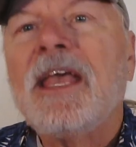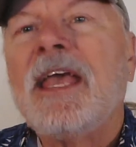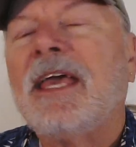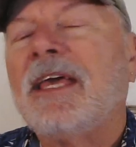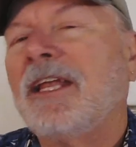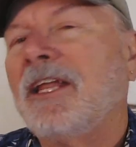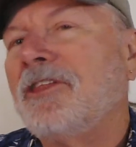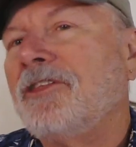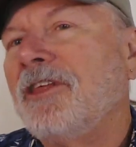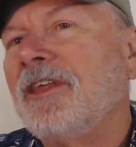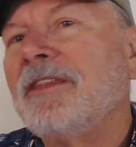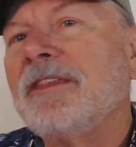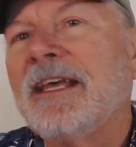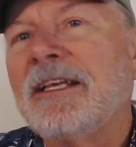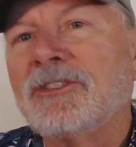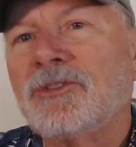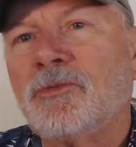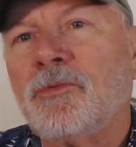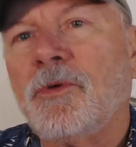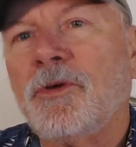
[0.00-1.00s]
And I think
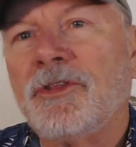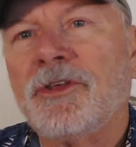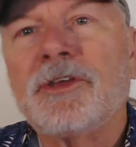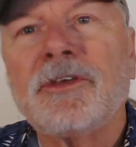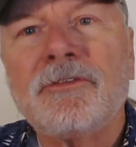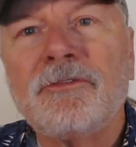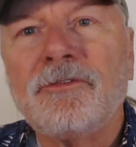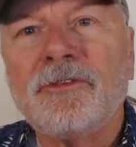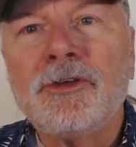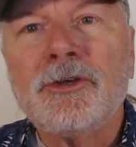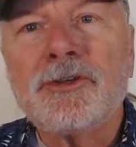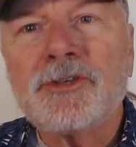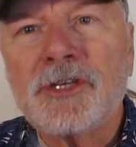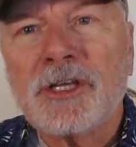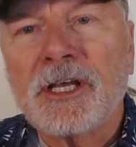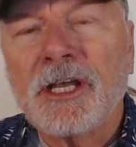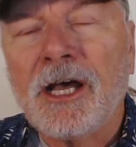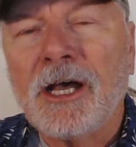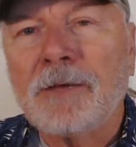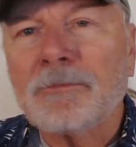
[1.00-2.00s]
that's where the
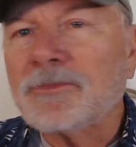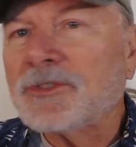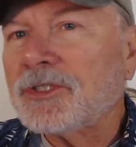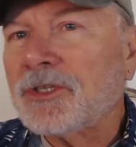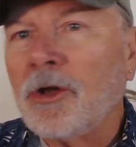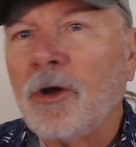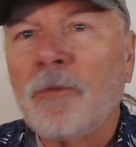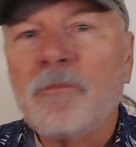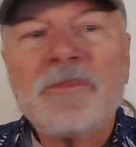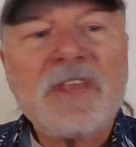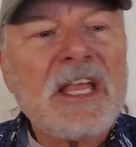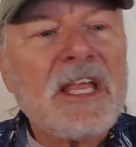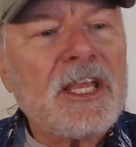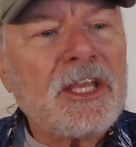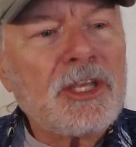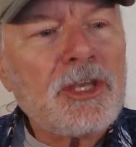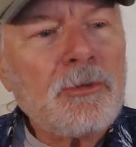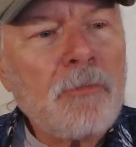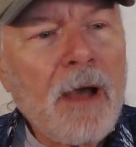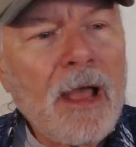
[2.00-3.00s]
confusion comes. So
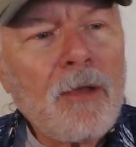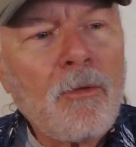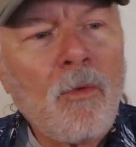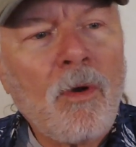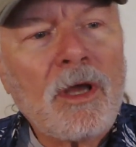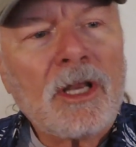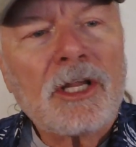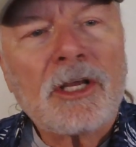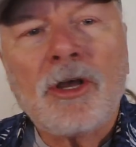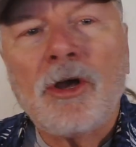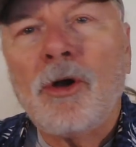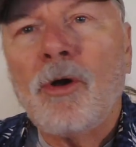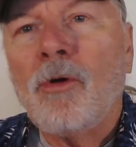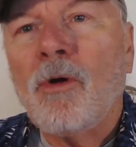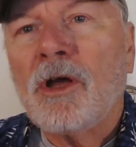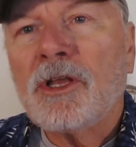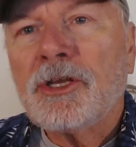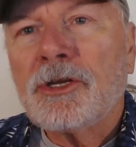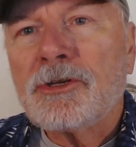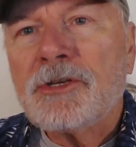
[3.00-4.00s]
you might want to go
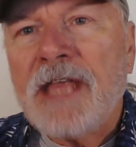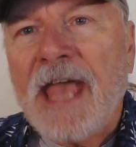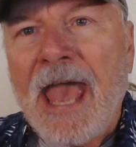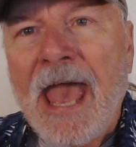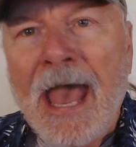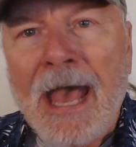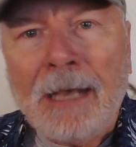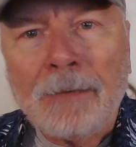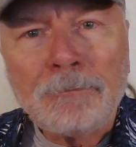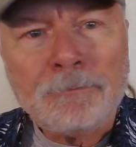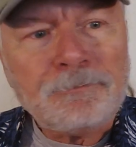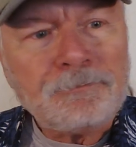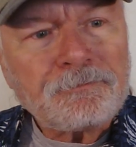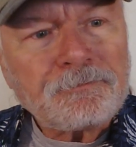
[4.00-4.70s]
on your tab